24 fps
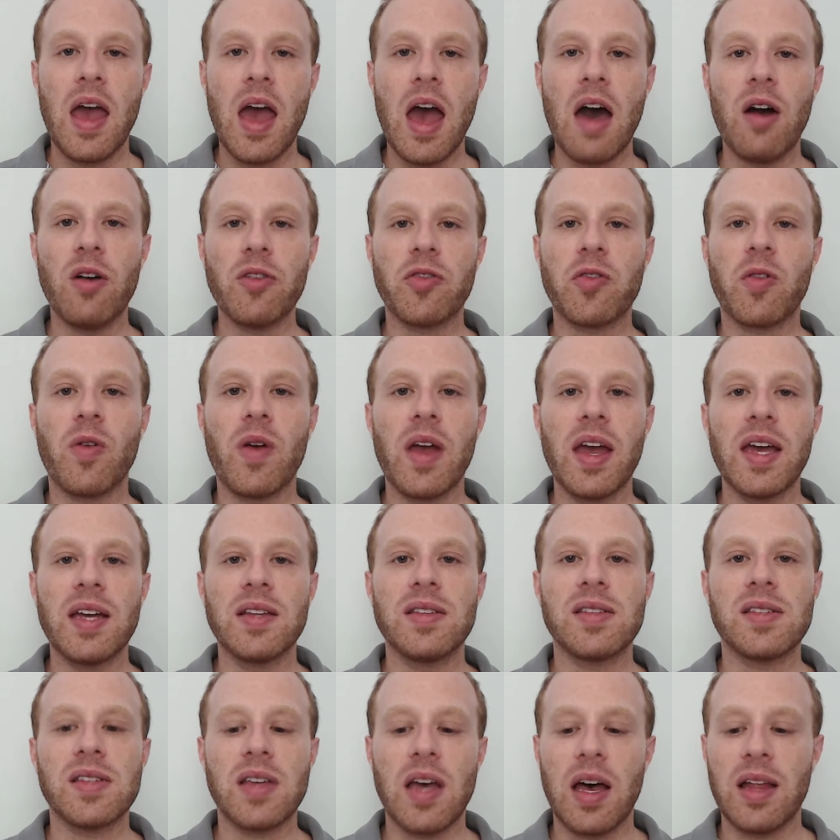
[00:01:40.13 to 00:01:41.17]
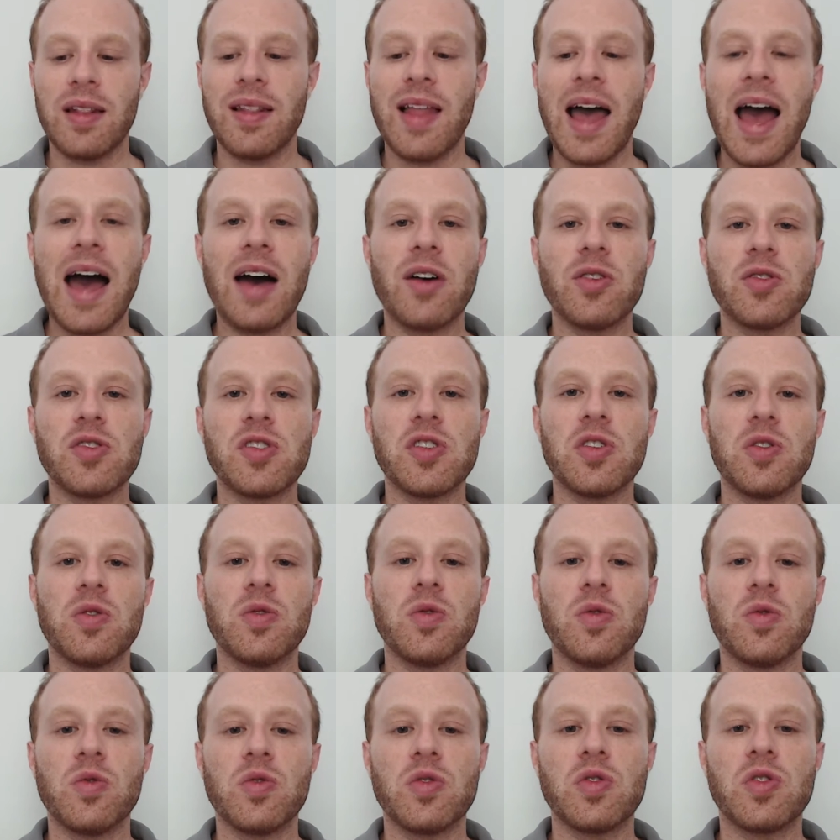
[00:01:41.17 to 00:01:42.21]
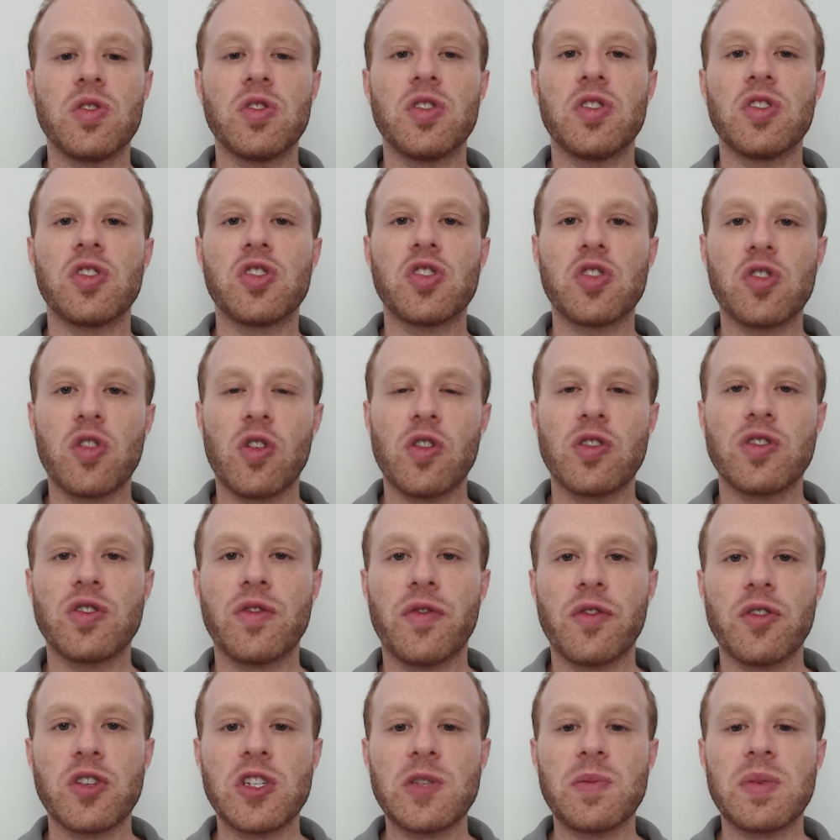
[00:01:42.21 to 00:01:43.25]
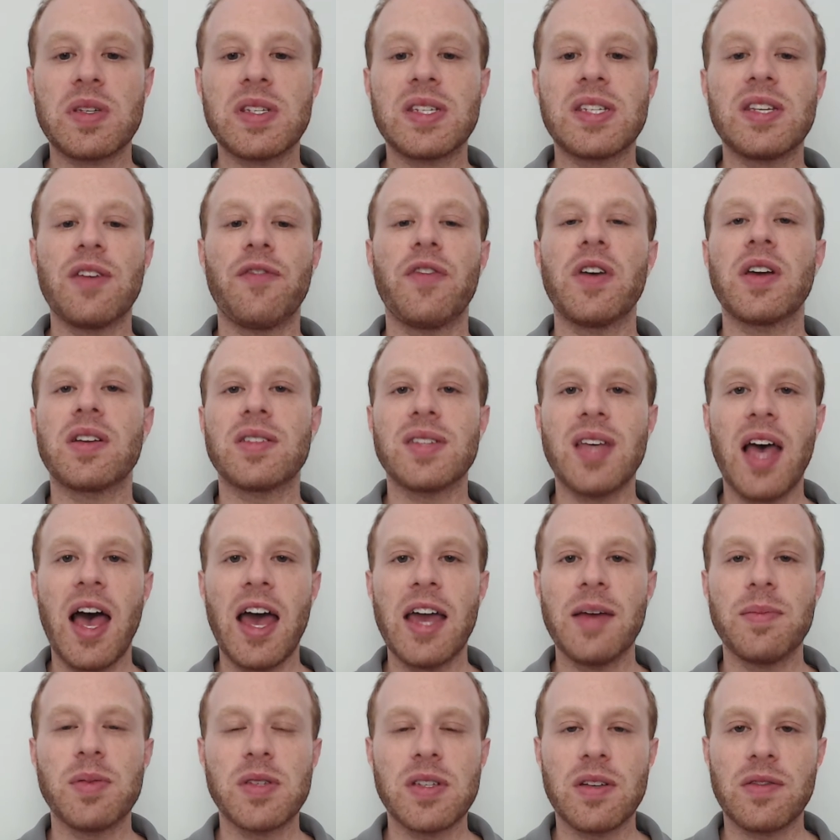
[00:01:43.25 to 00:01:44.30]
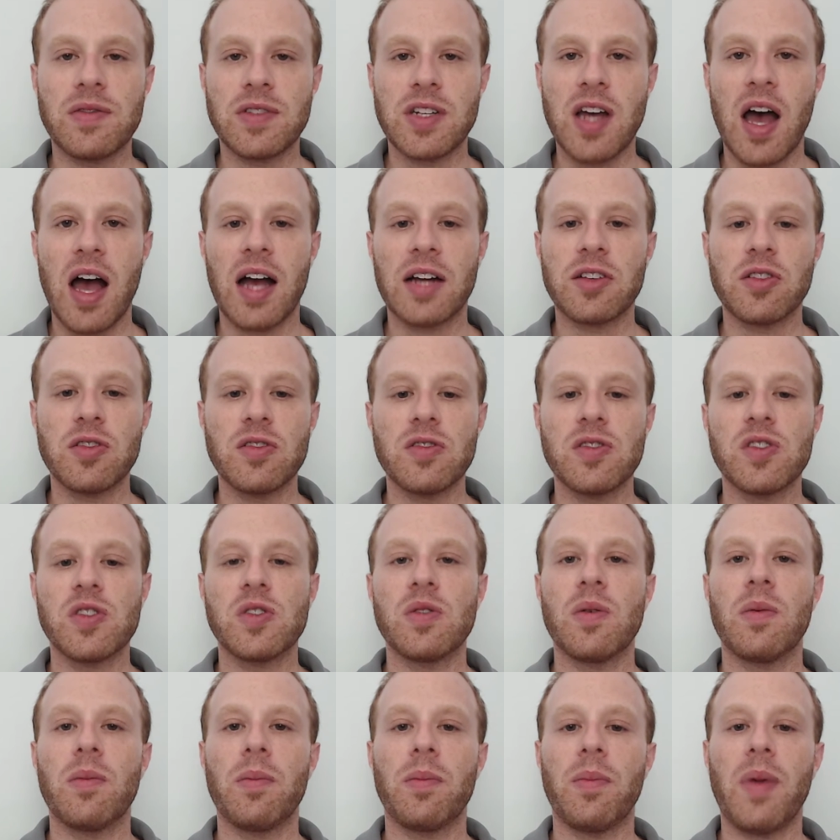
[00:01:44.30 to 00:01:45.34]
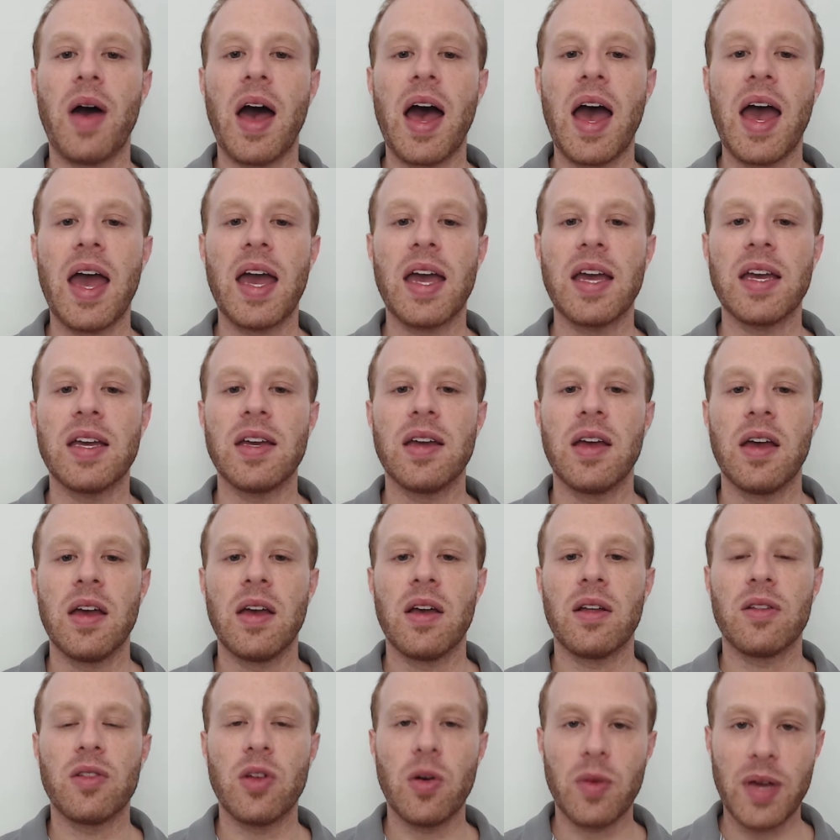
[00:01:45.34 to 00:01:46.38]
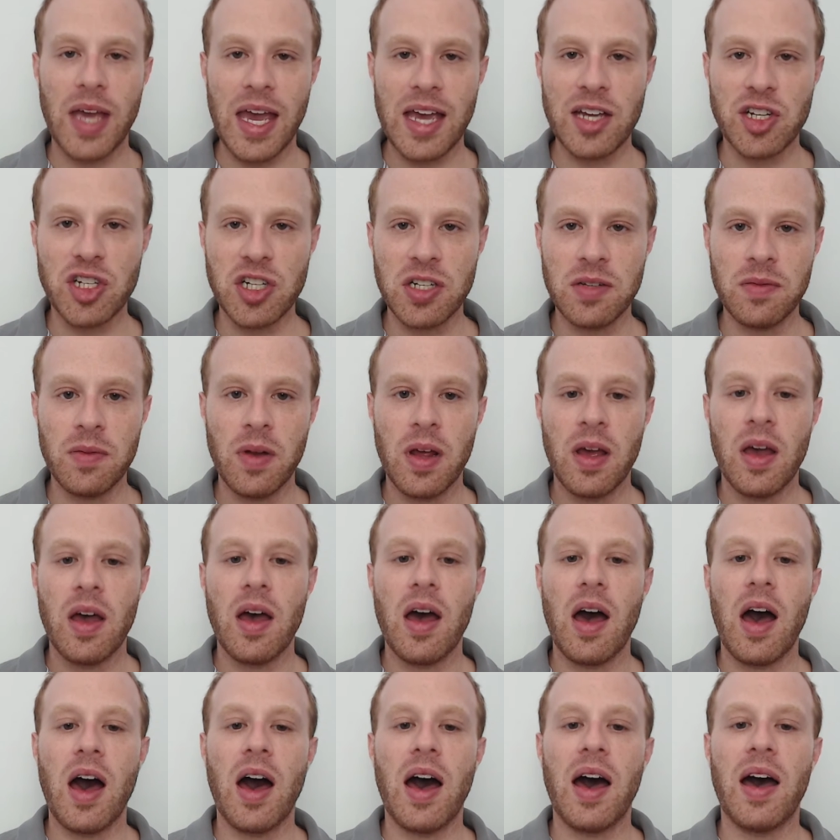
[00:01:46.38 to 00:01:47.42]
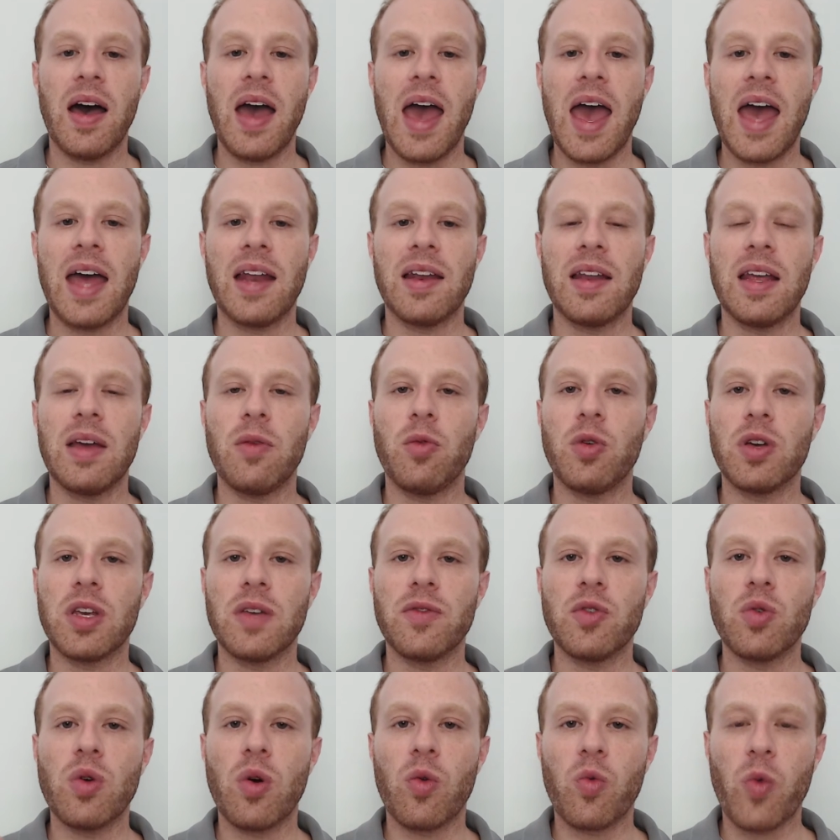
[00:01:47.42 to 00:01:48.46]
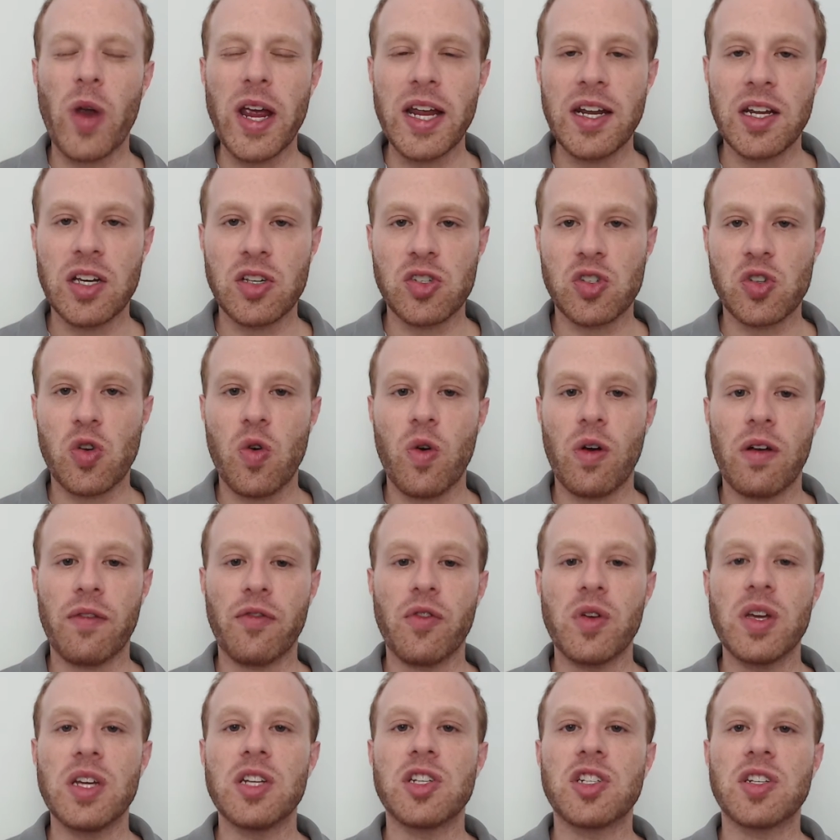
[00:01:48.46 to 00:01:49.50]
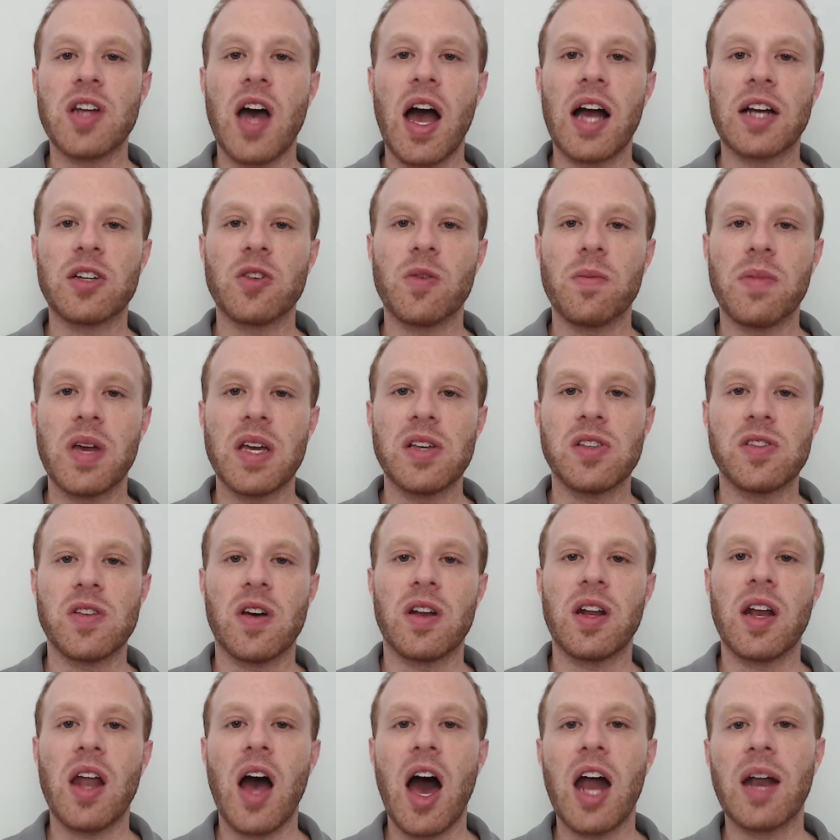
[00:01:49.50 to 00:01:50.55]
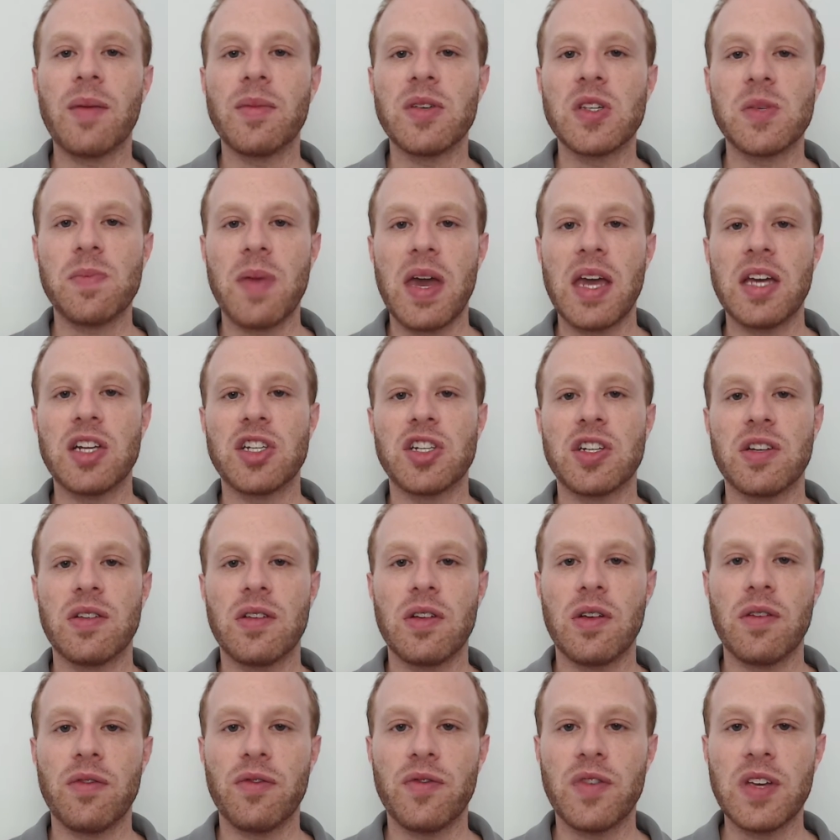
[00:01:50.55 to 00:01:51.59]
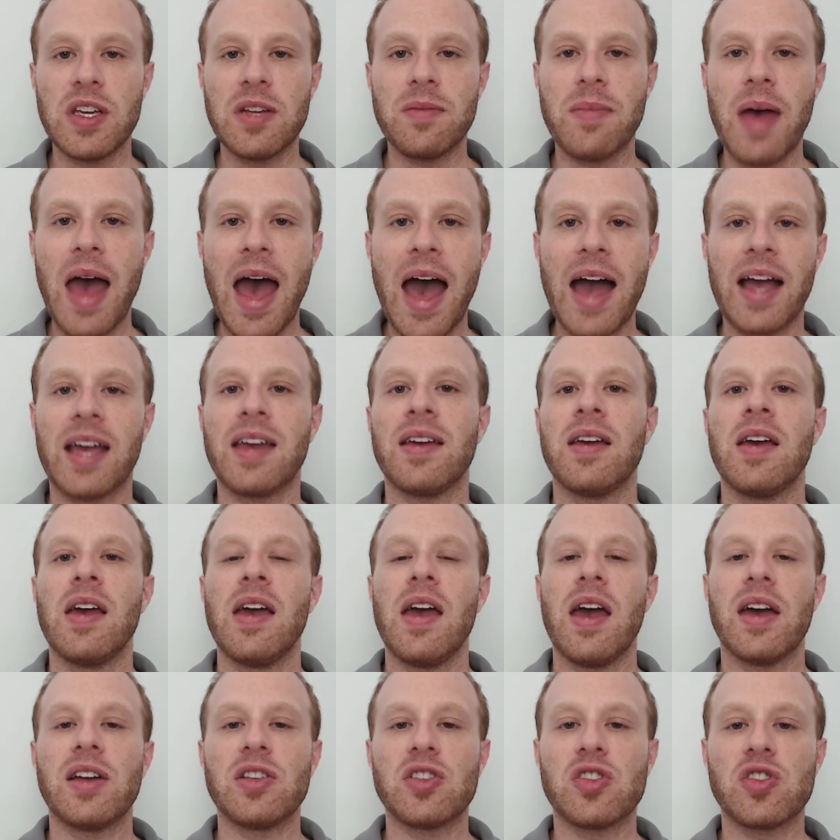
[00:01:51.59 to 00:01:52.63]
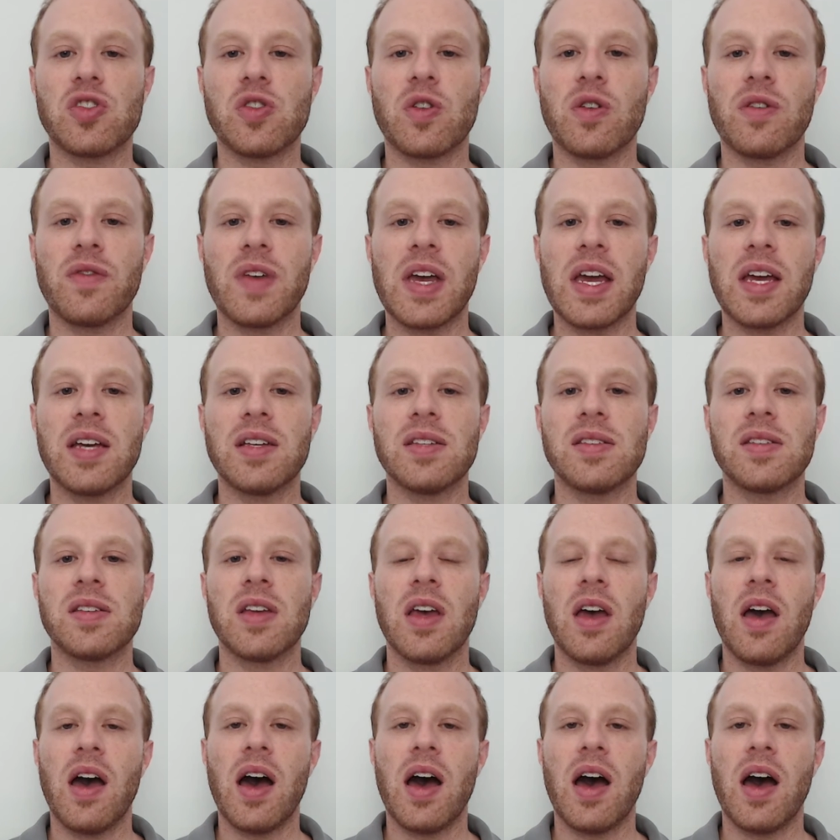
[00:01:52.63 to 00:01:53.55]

HealthGrades allows you to search for specific types of doctors by location, and it will give you a rating score for each doctor based on anonymous patient feedback and surveys.